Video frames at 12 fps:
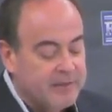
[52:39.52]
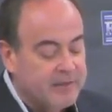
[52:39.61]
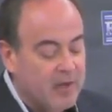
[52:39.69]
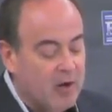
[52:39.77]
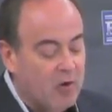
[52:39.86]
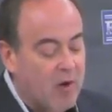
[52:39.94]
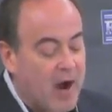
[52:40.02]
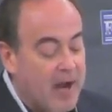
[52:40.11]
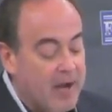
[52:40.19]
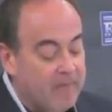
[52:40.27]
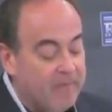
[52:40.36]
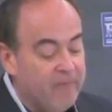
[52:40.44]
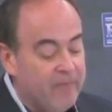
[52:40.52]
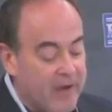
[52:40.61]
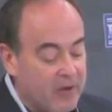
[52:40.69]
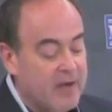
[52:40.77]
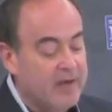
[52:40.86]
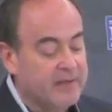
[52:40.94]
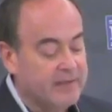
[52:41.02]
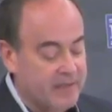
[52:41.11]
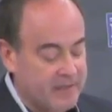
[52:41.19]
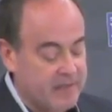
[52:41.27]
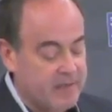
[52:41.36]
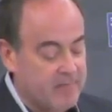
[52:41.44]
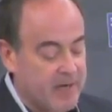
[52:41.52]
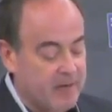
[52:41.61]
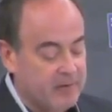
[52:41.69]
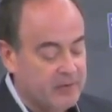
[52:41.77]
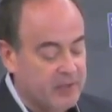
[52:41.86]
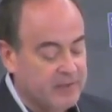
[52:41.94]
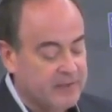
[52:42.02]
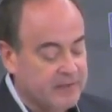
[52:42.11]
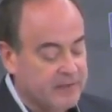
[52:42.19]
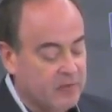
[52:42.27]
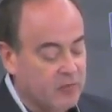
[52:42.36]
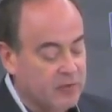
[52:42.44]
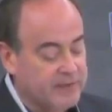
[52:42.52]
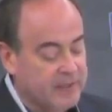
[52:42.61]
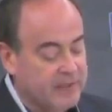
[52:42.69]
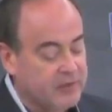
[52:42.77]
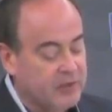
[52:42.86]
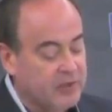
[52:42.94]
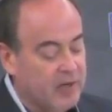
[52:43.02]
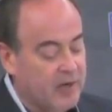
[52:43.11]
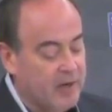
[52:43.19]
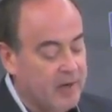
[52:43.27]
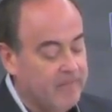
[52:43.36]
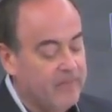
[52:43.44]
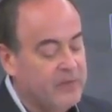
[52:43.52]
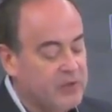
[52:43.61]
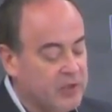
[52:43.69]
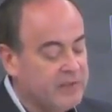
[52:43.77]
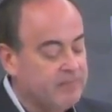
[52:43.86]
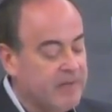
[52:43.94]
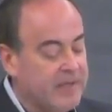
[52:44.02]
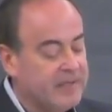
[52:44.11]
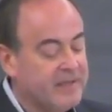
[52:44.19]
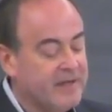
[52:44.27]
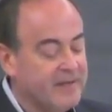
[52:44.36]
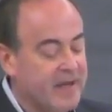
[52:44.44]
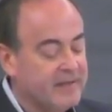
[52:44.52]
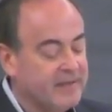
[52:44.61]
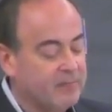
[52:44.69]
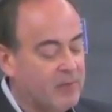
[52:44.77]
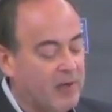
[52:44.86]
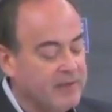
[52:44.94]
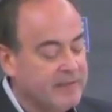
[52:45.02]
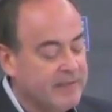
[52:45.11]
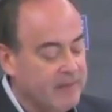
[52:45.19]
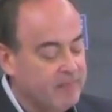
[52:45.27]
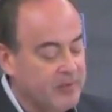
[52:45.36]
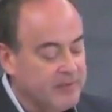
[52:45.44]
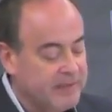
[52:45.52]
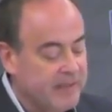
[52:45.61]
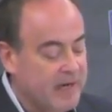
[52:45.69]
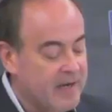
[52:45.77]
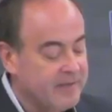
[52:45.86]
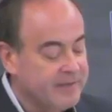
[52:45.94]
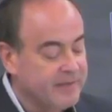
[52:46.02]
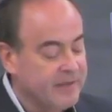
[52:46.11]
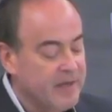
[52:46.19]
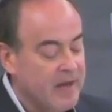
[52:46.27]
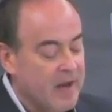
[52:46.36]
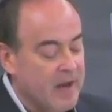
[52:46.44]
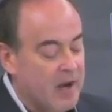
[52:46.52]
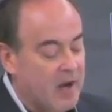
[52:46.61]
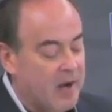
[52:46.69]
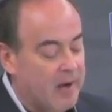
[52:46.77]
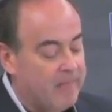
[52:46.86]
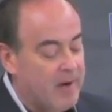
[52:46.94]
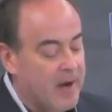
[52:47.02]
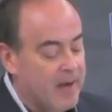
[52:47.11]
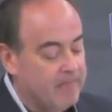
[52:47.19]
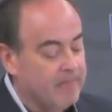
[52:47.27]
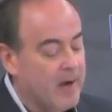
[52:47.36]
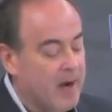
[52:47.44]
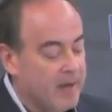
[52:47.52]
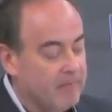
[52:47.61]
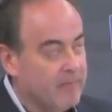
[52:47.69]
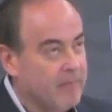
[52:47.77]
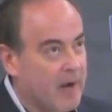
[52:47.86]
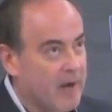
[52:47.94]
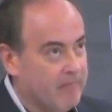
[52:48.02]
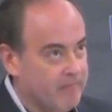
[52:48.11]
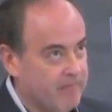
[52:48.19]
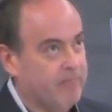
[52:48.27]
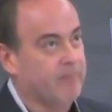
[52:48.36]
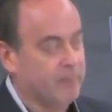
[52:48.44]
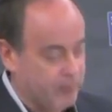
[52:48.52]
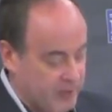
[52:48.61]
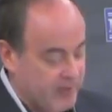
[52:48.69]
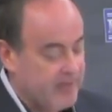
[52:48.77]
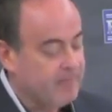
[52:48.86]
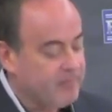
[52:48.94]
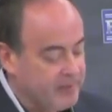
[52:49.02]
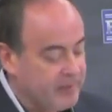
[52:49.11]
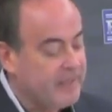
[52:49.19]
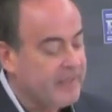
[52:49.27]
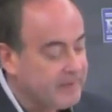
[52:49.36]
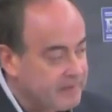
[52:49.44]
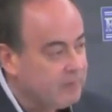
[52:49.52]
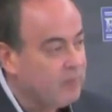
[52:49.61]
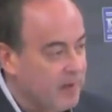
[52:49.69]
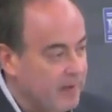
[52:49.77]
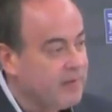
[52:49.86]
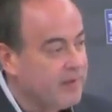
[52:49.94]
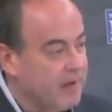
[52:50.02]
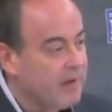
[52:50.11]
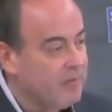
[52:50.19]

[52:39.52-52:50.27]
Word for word: So I am very excited about Justice Gorsuch. Just based on that small sample size, I'm pretty pleased with